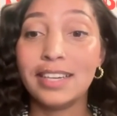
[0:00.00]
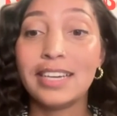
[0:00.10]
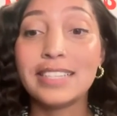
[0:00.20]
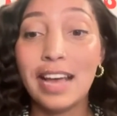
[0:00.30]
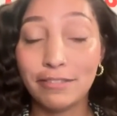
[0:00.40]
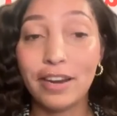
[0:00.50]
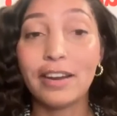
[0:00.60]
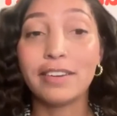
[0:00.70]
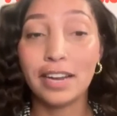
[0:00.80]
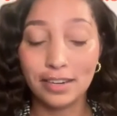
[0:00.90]
Is that for
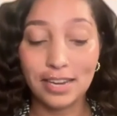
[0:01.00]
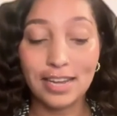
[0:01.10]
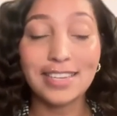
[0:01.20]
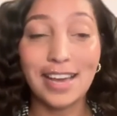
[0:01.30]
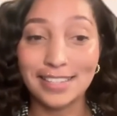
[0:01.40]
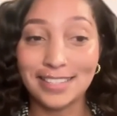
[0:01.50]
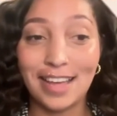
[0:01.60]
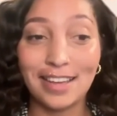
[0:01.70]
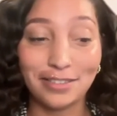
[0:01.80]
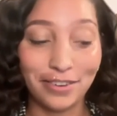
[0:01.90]
every area? Yes,
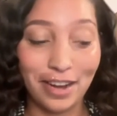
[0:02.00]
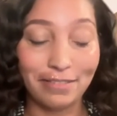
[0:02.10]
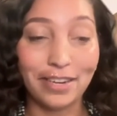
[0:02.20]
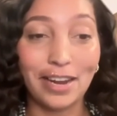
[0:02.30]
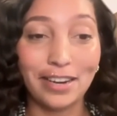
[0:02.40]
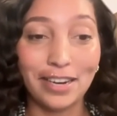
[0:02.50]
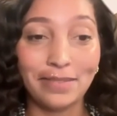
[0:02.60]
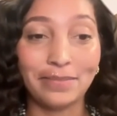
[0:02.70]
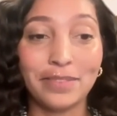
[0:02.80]
that is for every area.